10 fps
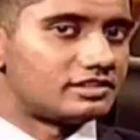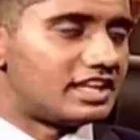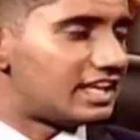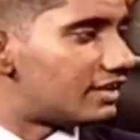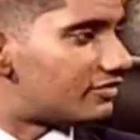
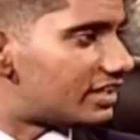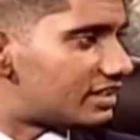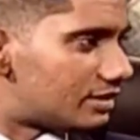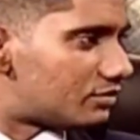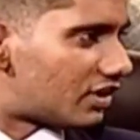taking away
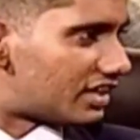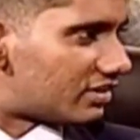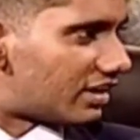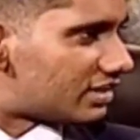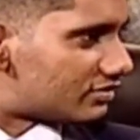the
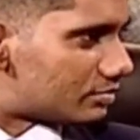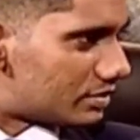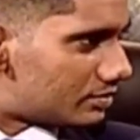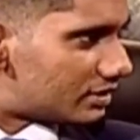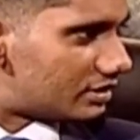democratic right of the
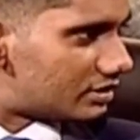people?